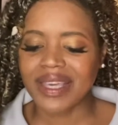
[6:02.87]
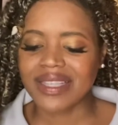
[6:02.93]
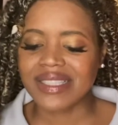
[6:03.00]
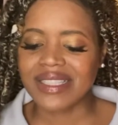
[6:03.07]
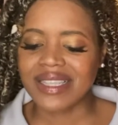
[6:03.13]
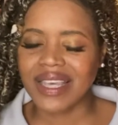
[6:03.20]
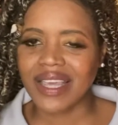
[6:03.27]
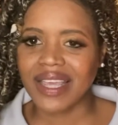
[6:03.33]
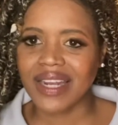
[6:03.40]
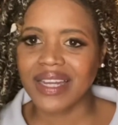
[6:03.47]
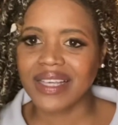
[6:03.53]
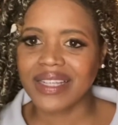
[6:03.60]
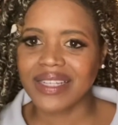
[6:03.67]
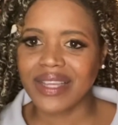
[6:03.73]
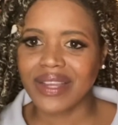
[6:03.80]

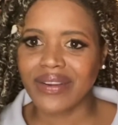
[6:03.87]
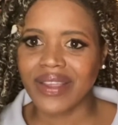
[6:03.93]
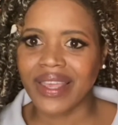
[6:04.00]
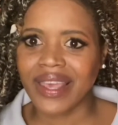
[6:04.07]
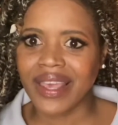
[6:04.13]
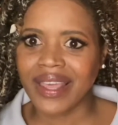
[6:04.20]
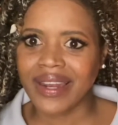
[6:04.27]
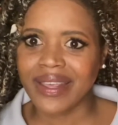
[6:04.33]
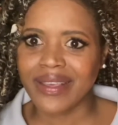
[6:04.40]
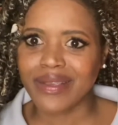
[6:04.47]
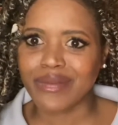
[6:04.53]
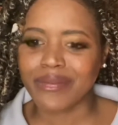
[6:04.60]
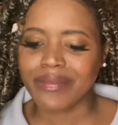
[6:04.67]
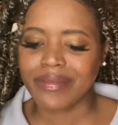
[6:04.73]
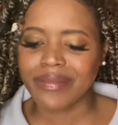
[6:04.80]
said, glaring at
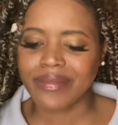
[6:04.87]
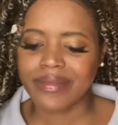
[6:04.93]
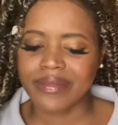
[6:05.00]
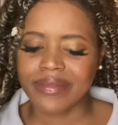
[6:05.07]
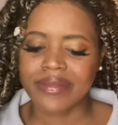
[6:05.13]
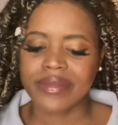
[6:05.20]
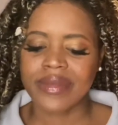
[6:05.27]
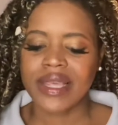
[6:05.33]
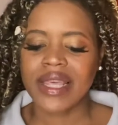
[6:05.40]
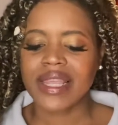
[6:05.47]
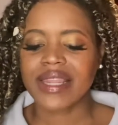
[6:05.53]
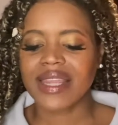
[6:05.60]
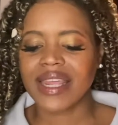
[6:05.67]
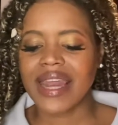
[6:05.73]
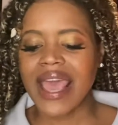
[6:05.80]
him.
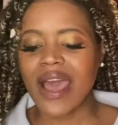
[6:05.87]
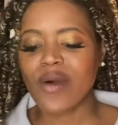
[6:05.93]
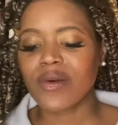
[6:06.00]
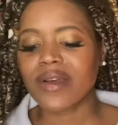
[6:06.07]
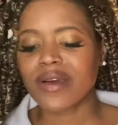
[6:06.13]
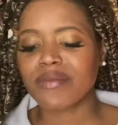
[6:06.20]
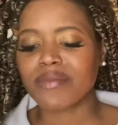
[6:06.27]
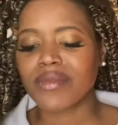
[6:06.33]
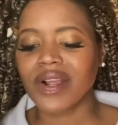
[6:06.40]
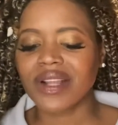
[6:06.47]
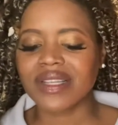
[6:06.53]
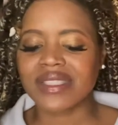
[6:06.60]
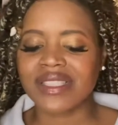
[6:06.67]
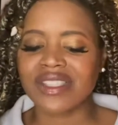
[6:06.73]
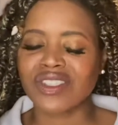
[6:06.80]
Then how come
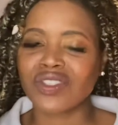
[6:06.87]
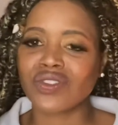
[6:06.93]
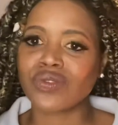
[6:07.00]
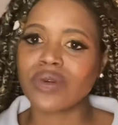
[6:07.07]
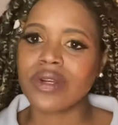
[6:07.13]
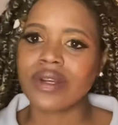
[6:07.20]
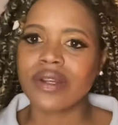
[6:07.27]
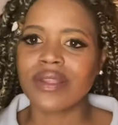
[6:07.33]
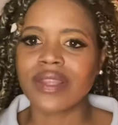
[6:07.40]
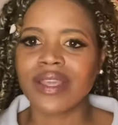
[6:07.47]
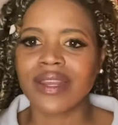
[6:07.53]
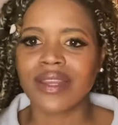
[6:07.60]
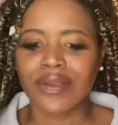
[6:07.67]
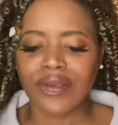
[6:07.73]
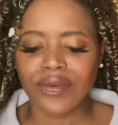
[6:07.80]
Marcus is shorter
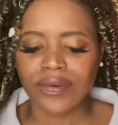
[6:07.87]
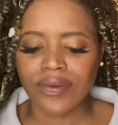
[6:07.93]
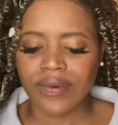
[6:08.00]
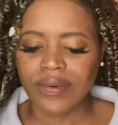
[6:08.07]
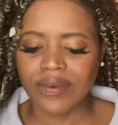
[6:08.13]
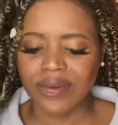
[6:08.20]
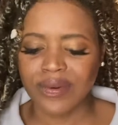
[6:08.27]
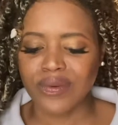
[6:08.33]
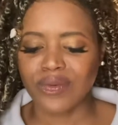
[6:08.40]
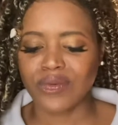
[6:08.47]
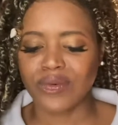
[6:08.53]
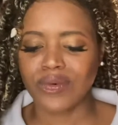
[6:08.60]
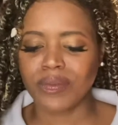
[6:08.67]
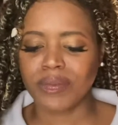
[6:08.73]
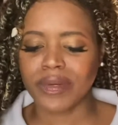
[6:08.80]
than you?
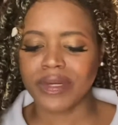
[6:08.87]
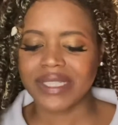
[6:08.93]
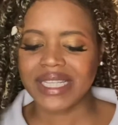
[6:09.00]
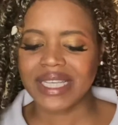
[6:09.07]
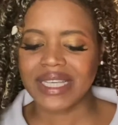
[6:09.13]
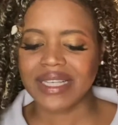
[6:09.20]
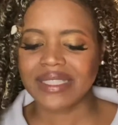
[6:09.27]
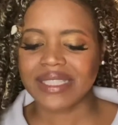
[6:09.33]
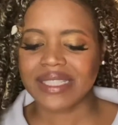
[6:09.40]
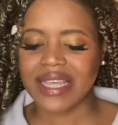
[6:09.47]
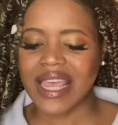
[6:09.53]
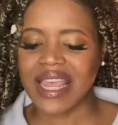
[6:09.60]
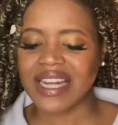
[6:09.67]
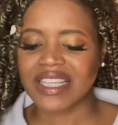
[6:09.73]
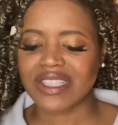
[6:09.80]
Rupert teased,
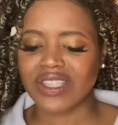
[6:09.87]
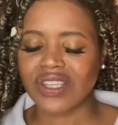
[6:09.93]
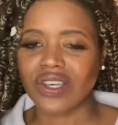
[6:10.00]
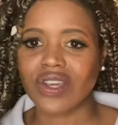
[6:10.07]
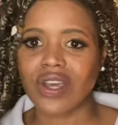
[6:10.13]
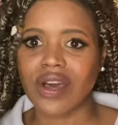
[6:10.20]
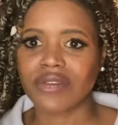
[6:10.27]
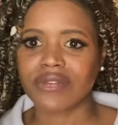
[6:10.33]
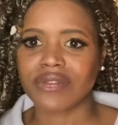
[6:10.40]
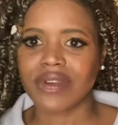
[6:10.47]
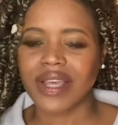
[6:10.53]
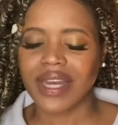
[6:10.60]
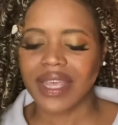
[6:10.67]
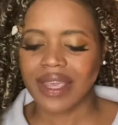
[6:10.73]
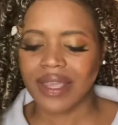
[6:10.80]
and he took off
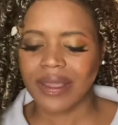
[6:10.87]
running.